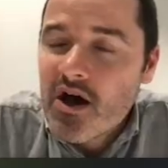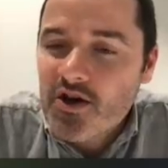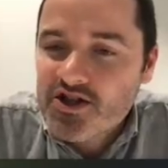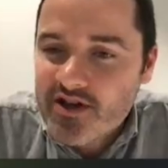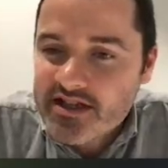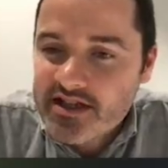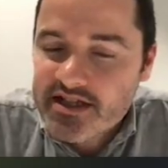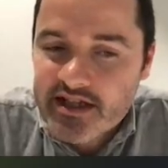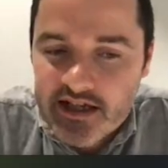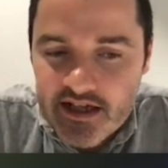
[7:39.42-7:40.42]
Our
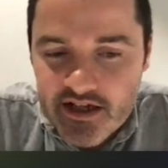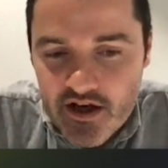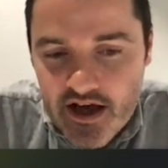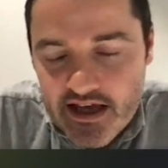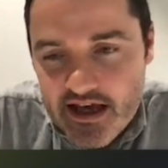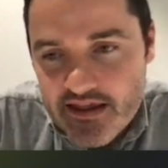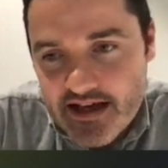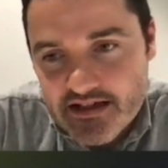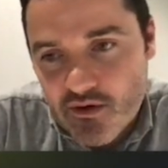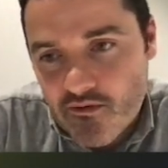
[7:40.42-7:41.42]
strategy, you know, again,
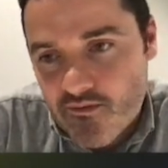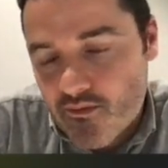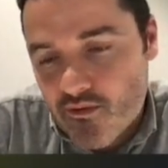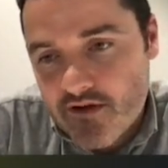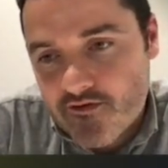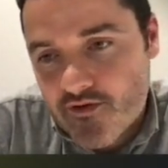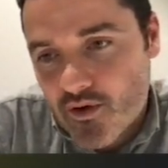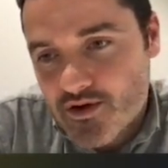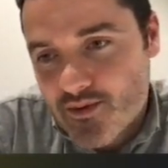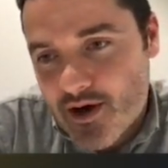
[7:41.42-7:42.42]
that sort of
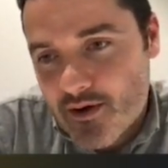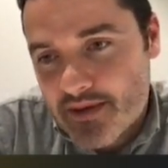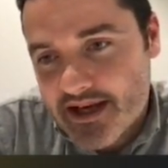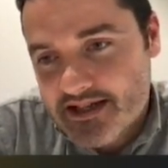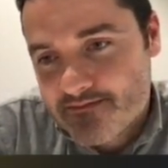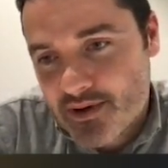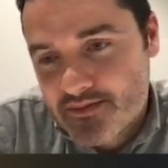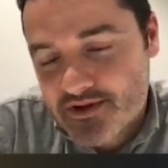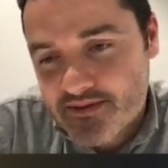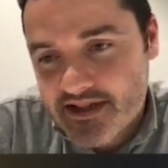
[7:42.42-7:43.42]
reinforced why we picked
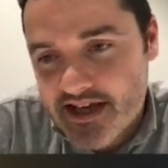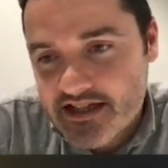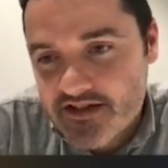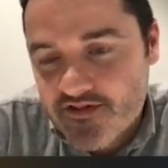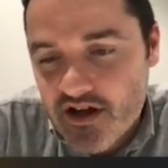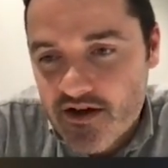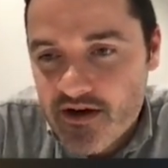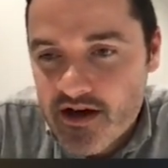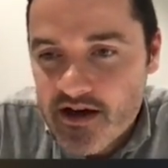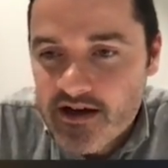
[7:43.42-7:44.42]
PubSub and Dataflow.
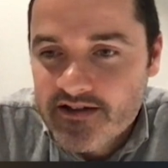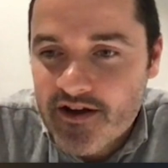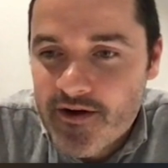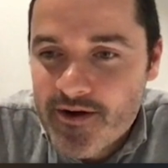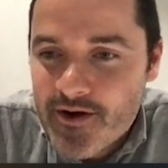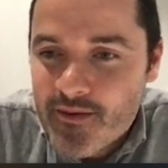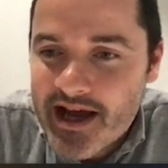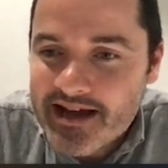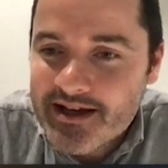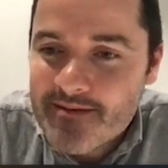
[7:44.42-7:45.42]
So we
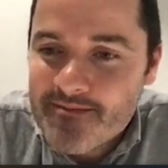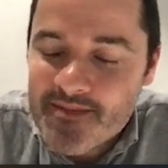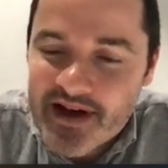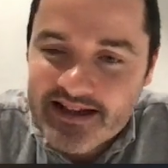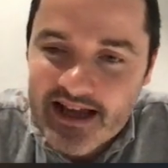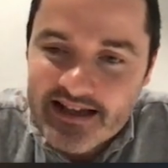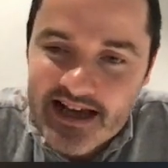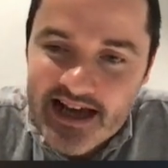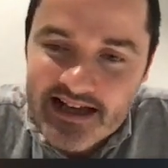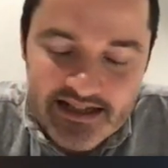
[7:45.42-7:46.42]
had um, a, a,
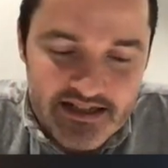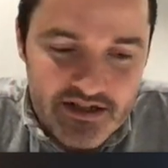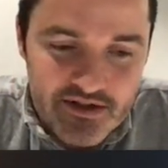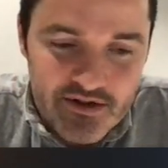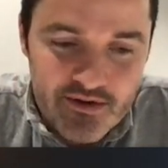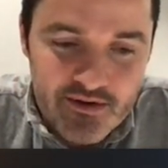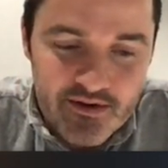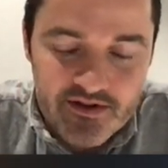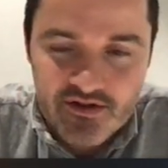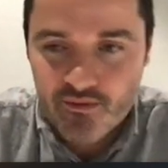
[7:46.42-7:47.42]
task
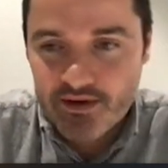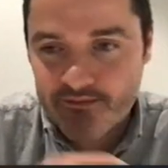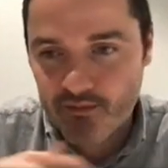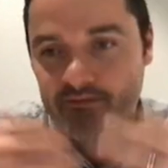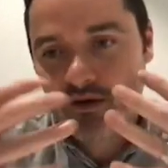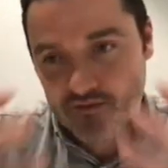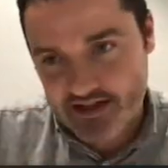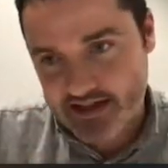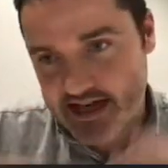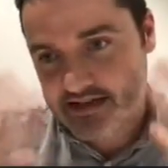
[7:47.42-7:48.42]
to so we, we built
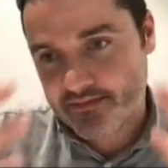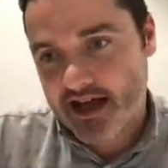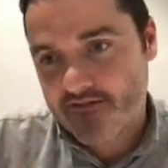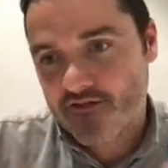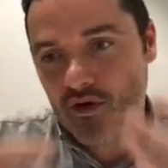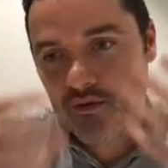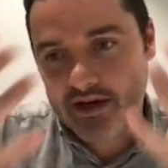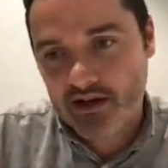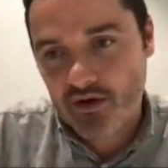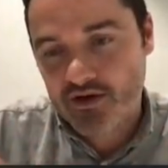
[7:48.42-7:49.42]
this data platform,
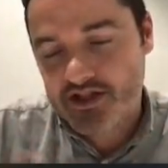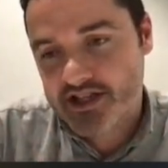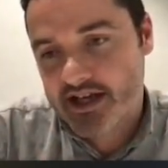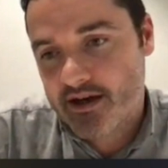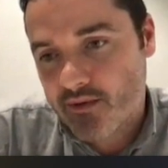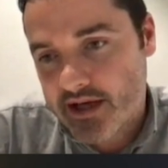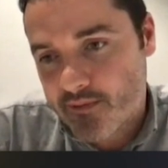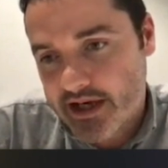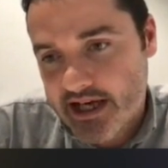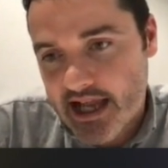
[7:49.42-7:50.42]
we launched it, we,
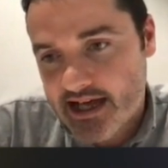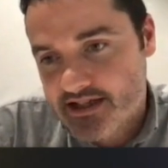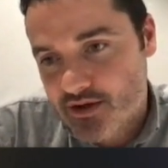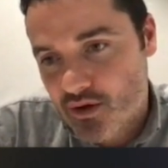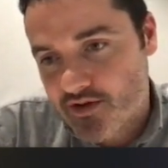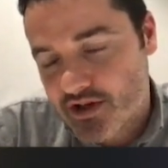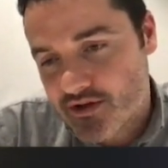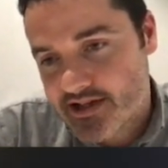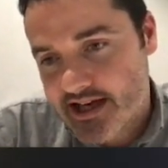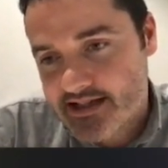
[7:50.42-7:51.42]
we collected all the
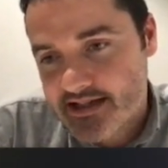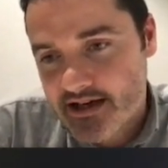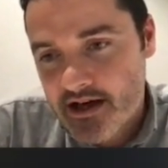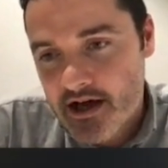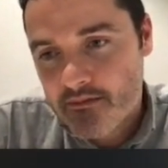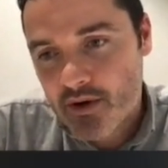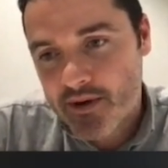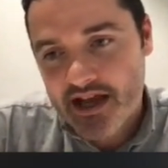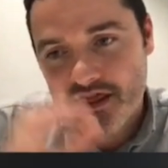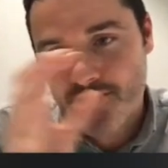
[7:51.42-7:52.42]
new data, but
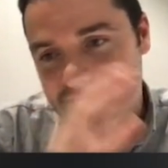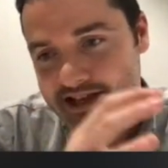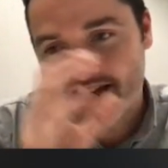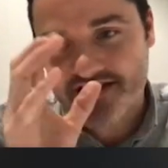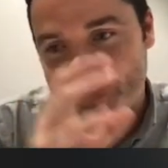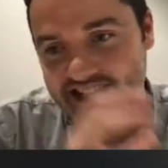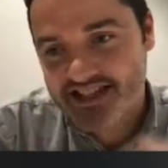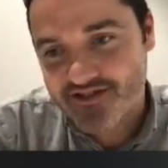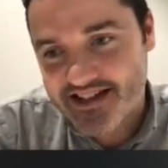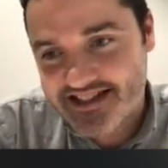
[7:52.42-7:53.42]
we had three years of
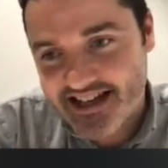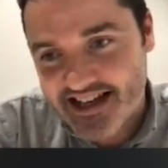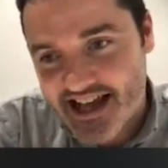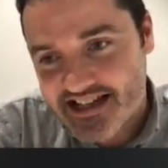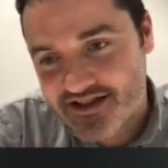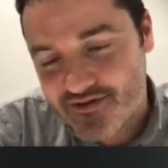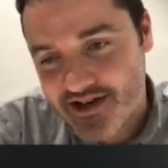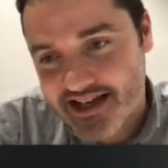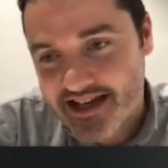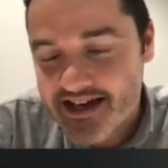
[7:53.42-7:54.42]
history sitting in
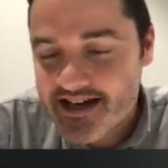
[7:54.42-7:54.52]
S3.